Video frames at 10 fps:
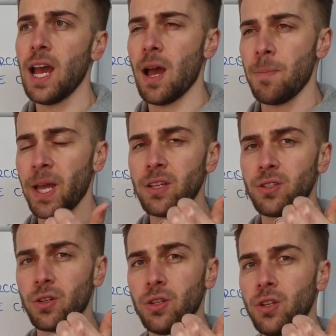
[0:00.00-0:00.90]
and making
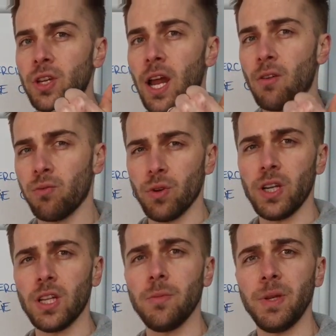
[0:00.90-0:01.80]
sure that you get a
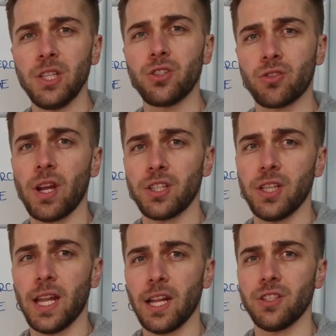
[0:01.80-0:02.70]
really big stretch
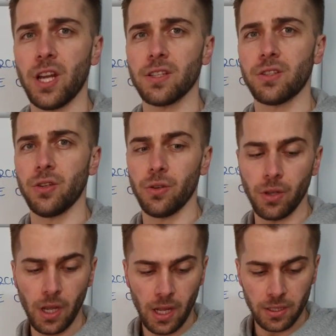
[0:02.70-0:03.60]
in that chest too.
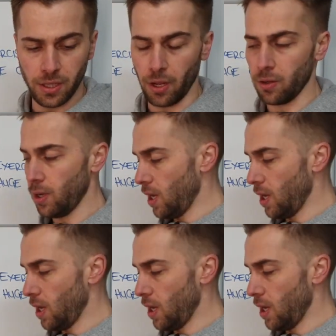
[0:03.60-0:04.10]
So